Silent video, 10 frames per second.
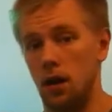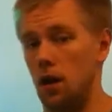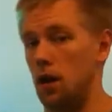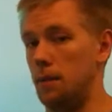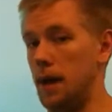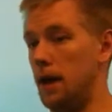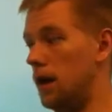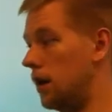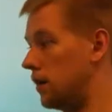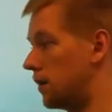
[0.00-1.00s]

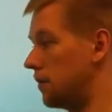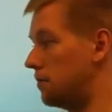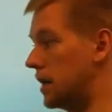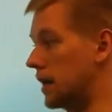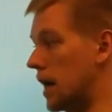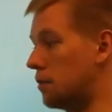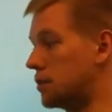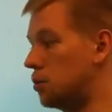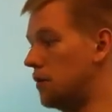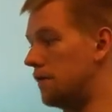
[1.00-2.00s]
and being
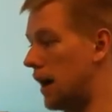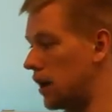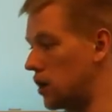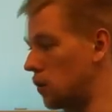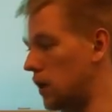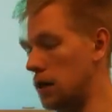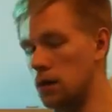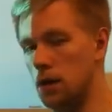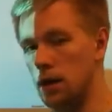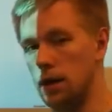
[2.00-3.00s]
able to
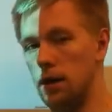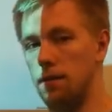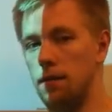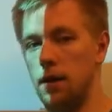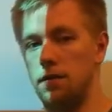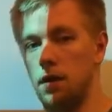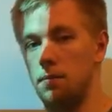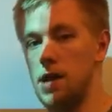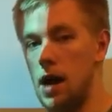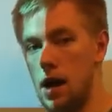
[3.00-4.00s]
evaluate giving
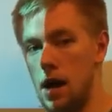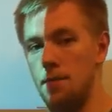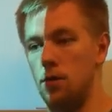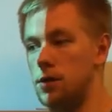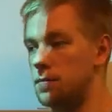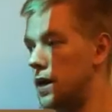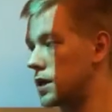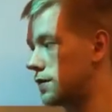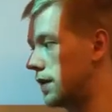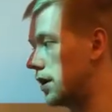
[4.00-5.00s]
some time or some
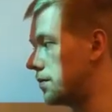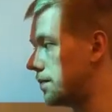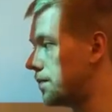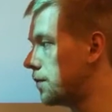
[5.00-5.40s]
x value.